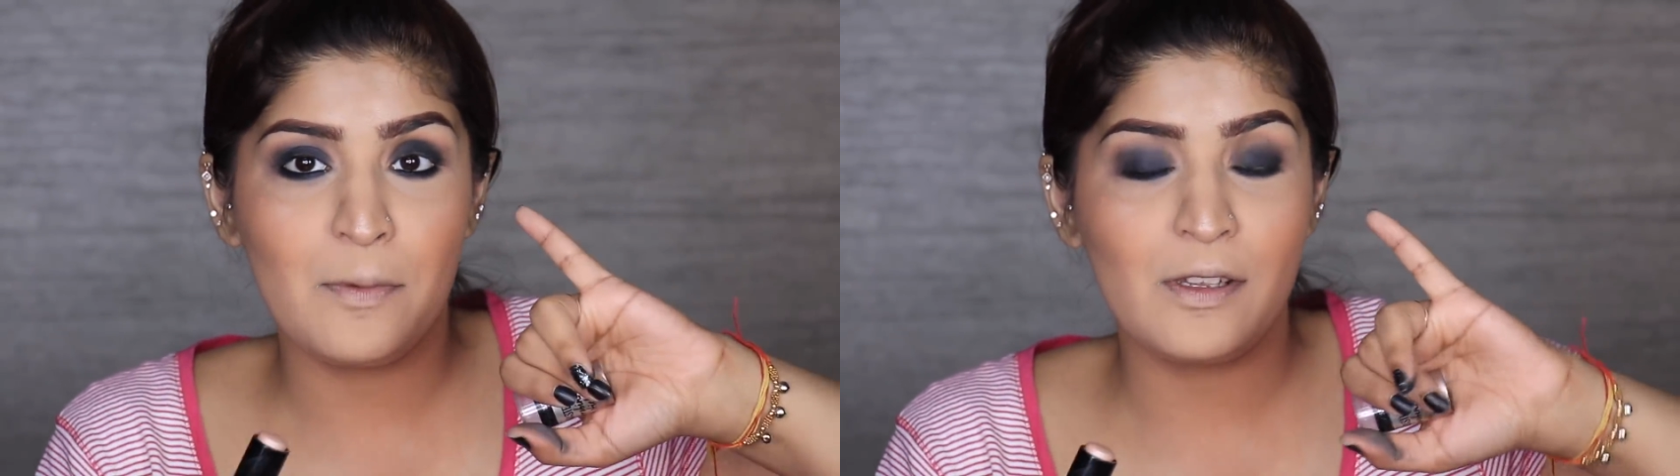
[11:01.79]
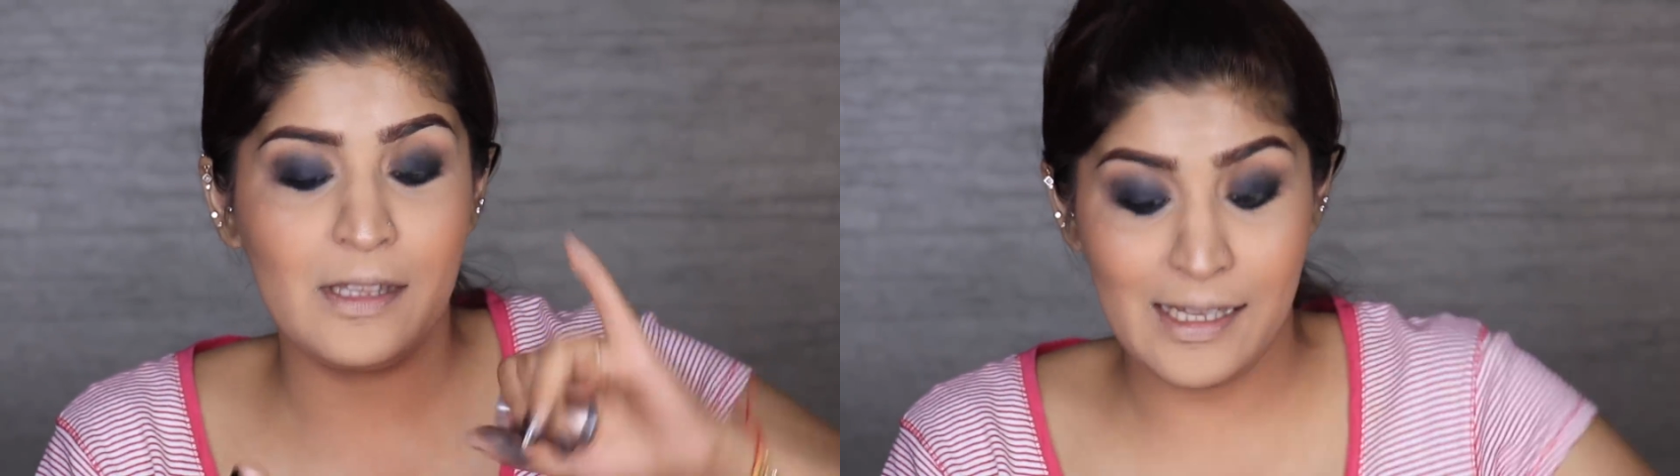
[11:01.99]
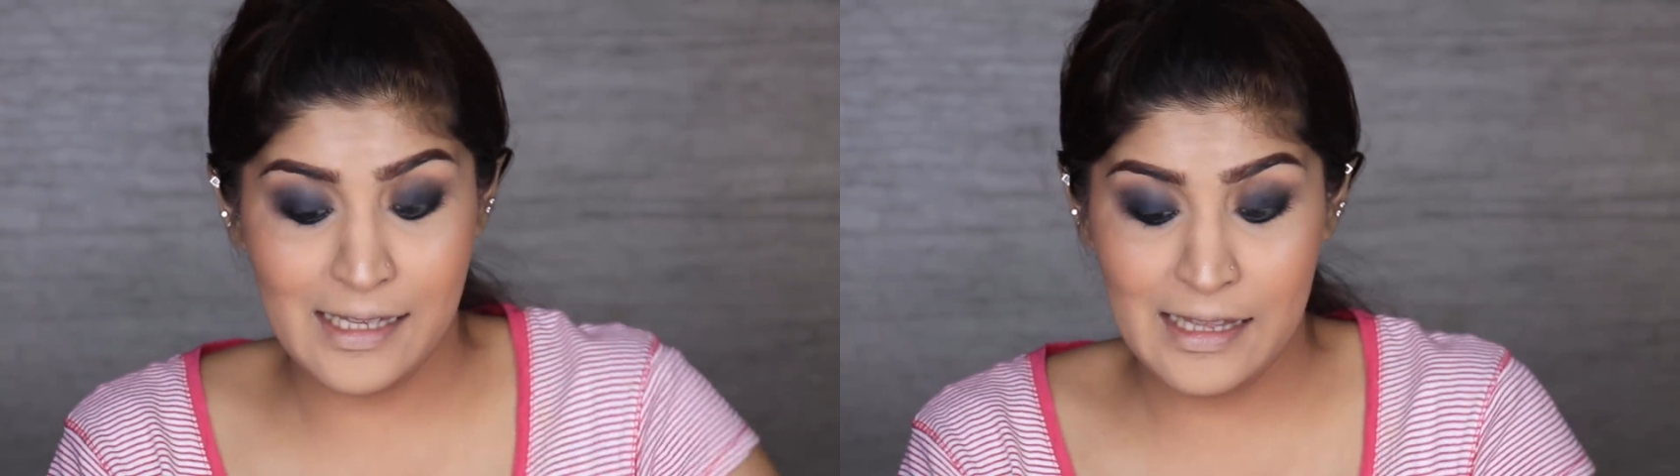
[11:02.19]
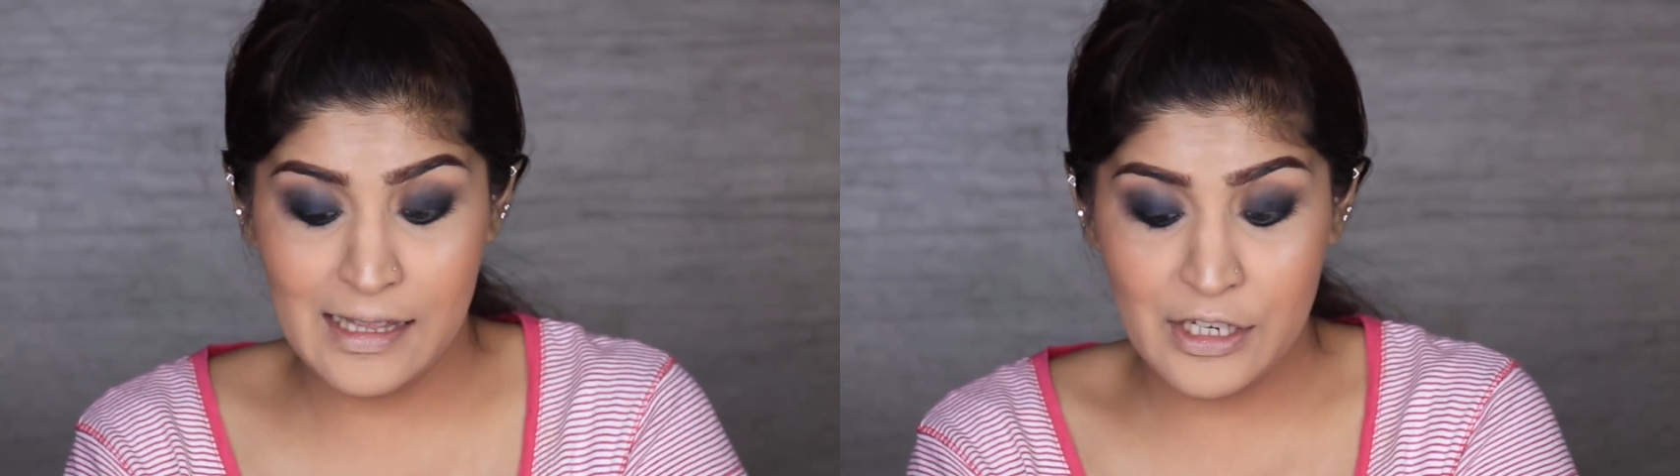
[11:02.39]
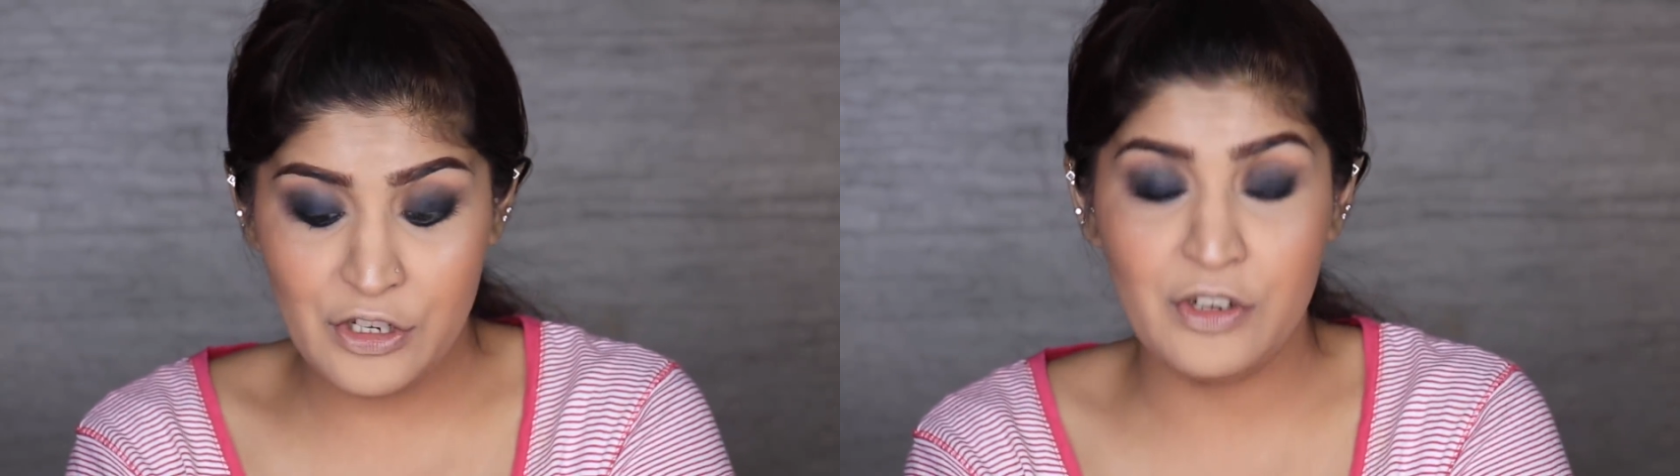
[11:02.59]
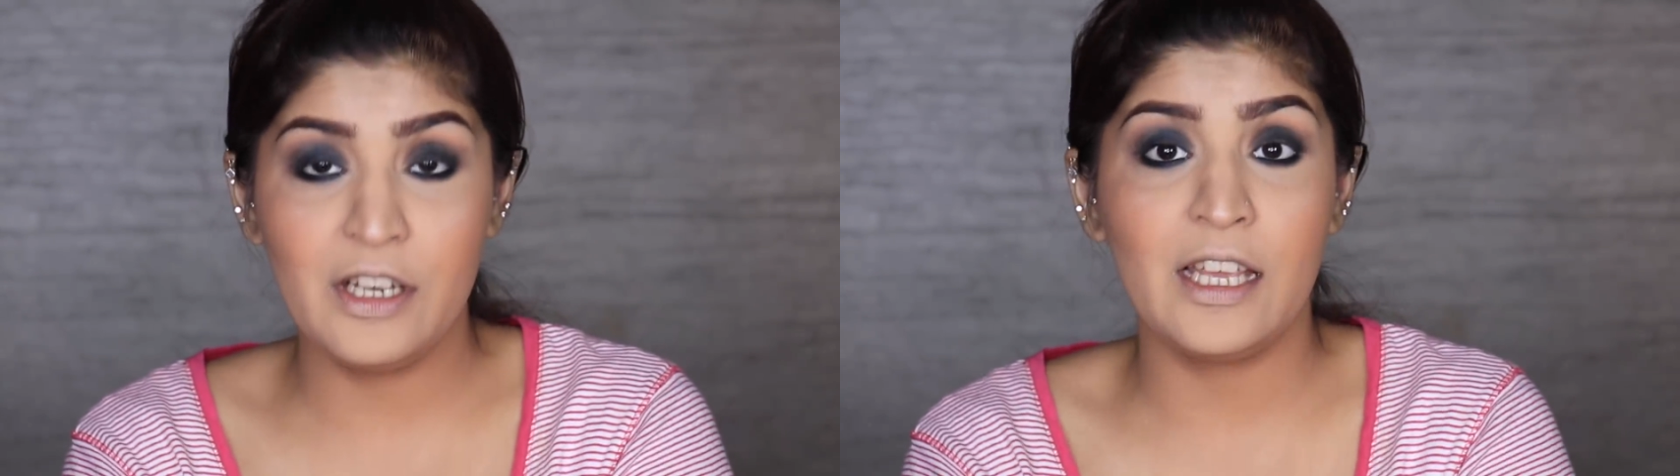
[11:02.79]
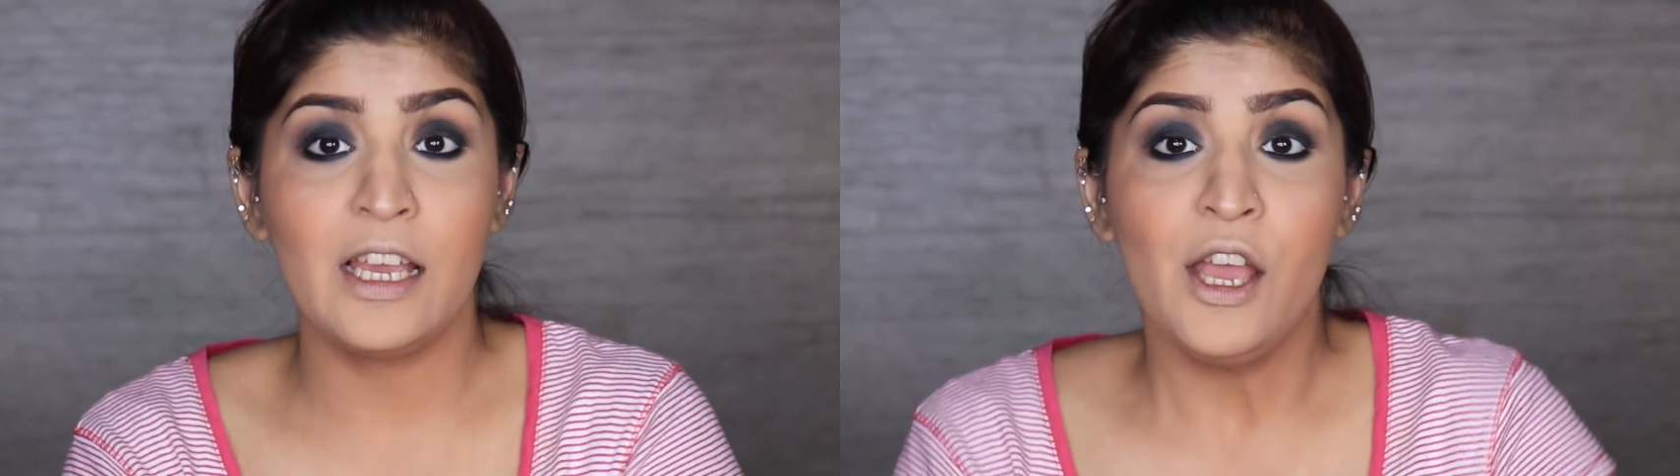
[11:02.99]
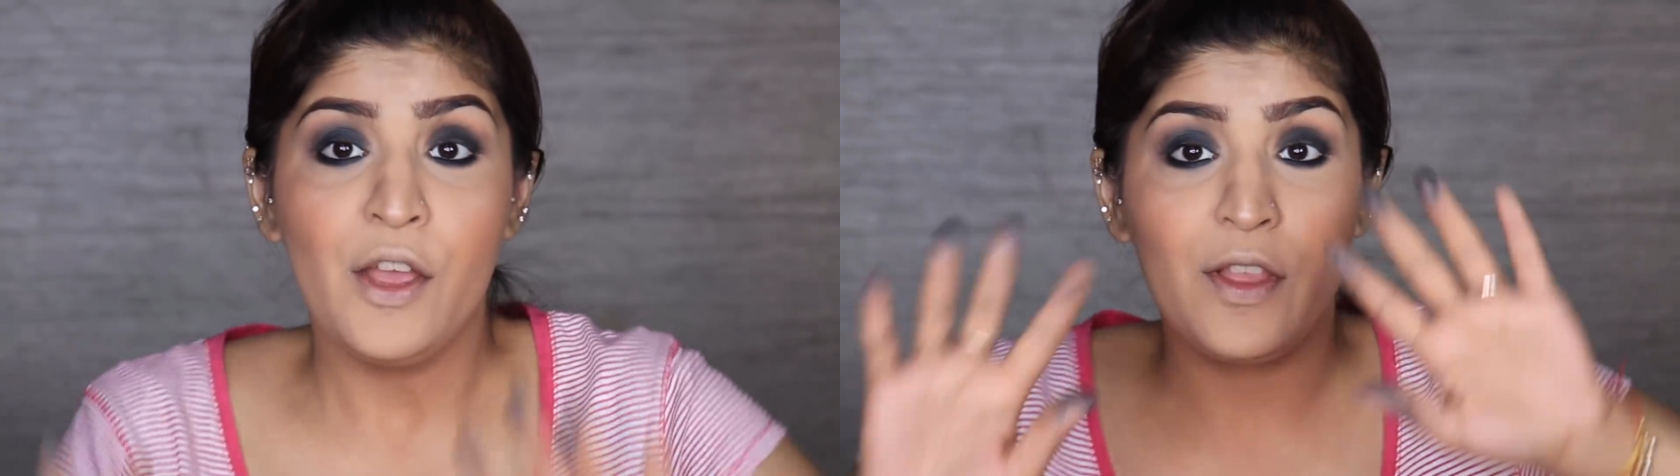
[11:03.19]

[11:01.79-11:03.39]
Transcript: because that's literally